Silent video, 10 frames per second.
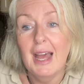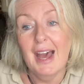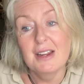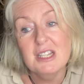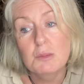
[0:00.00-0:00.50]

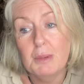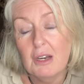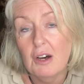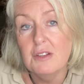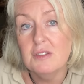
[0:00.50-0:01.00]
And it's
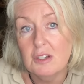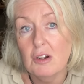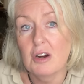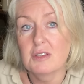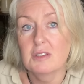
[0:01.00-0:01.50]
because the
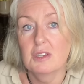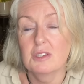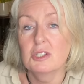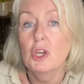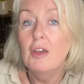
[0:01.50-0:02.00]

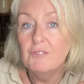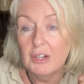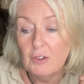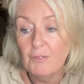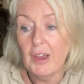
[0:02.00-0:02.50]
narcissist
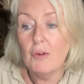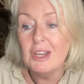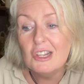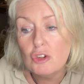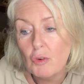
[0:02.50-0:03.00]
felt very
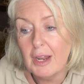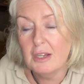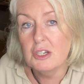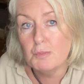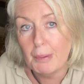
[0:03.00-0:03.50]

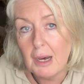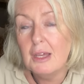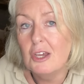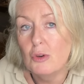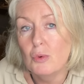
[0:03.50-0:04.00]
threatened by
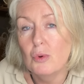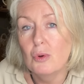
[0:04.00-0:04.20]
you.